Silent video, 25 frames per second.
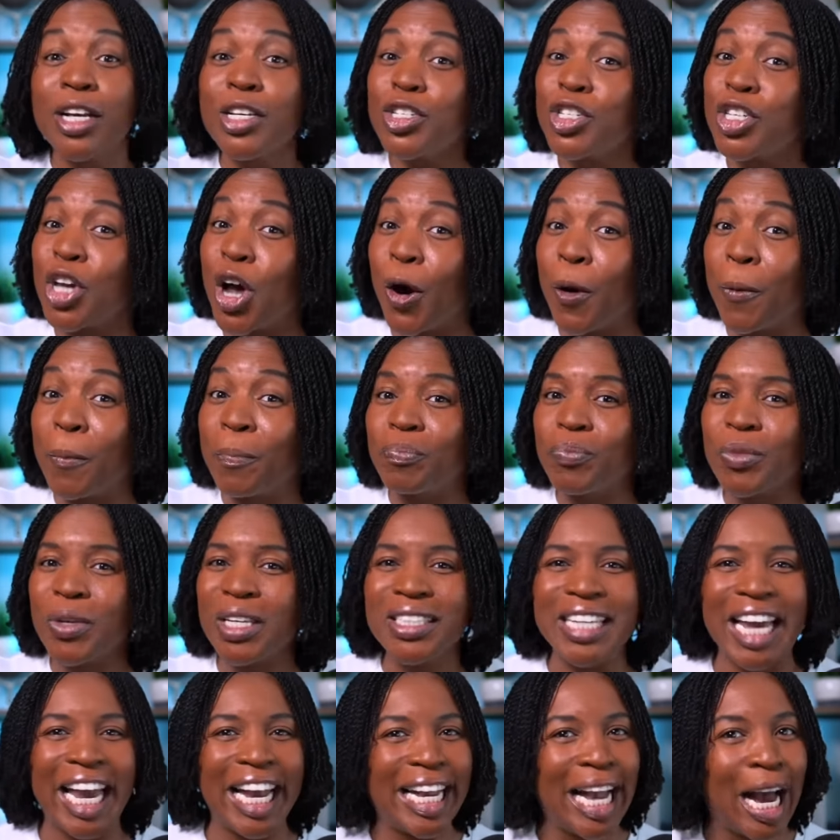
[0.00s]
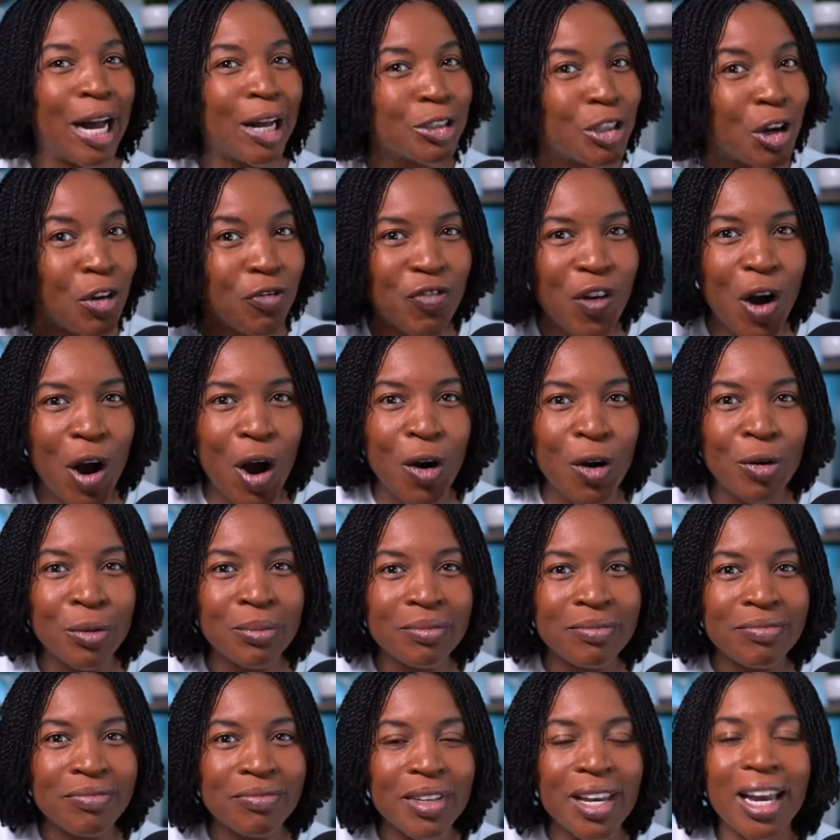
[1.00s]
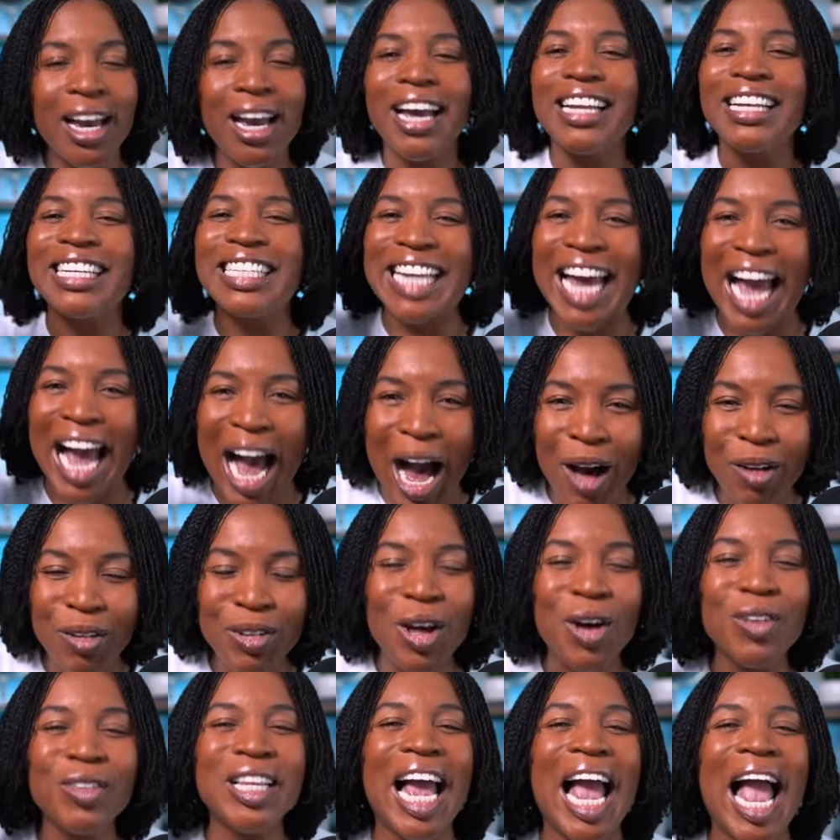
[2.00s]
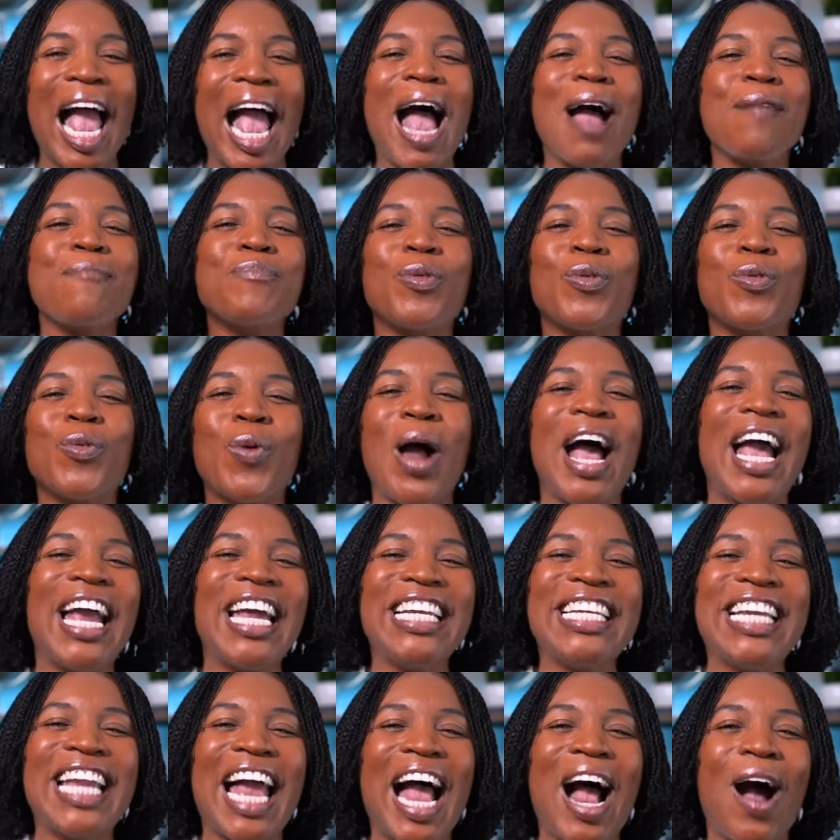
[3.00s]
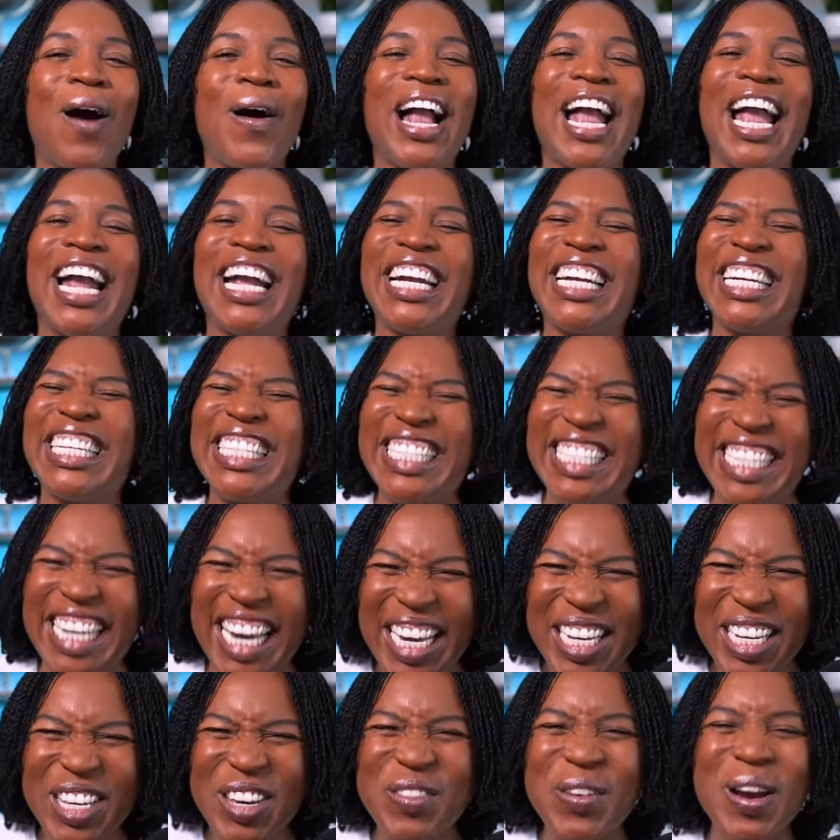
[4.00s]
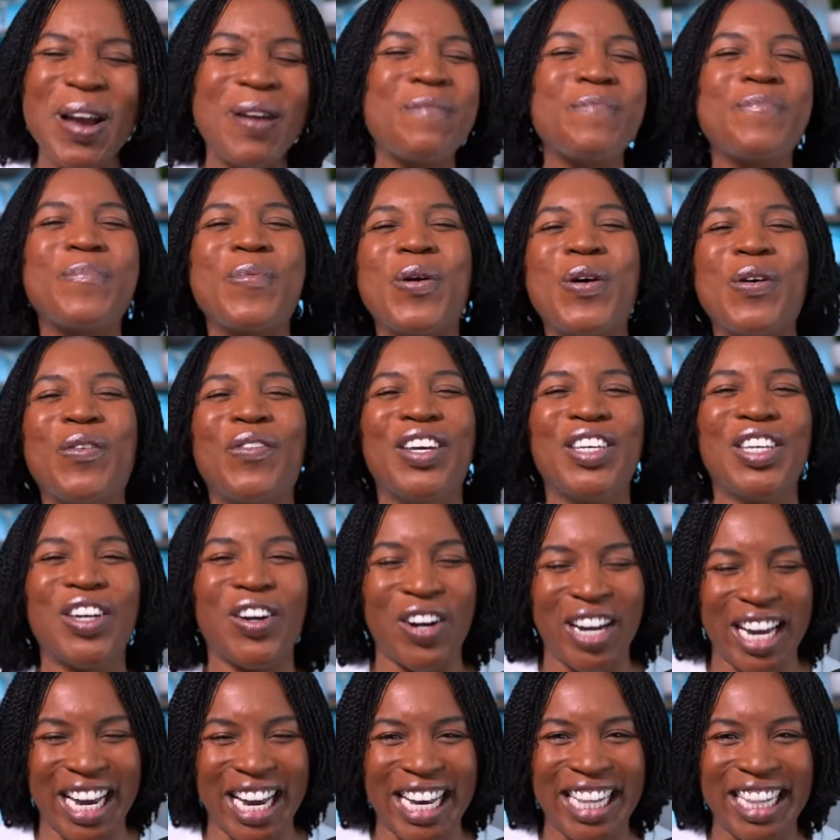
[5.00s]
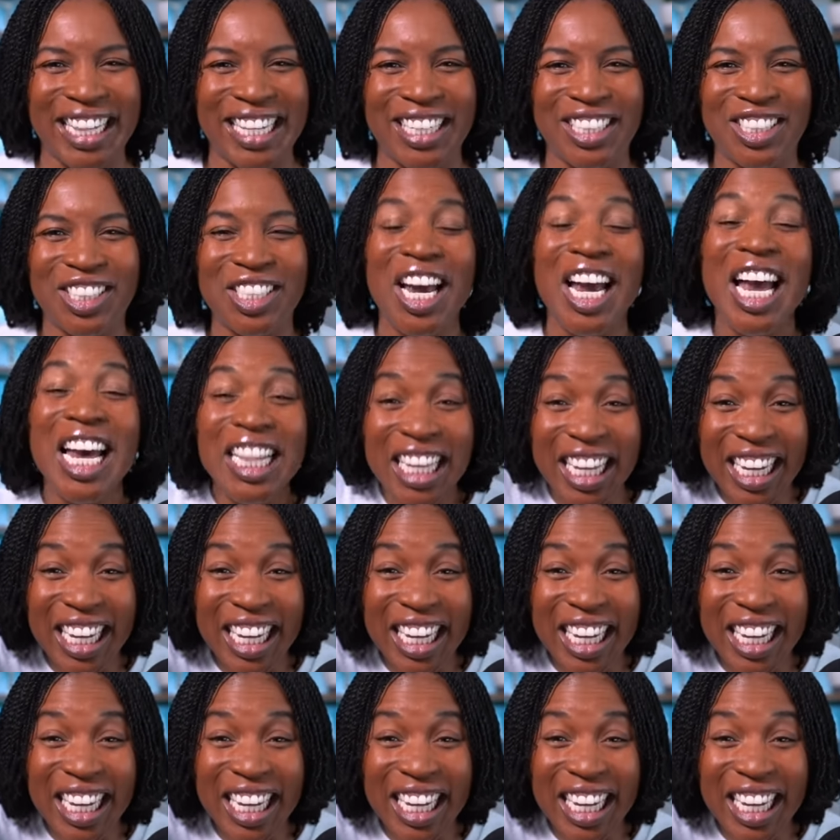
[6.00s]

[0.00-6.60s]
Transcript: So, take out your phone, download the app right now, and continue improving your English.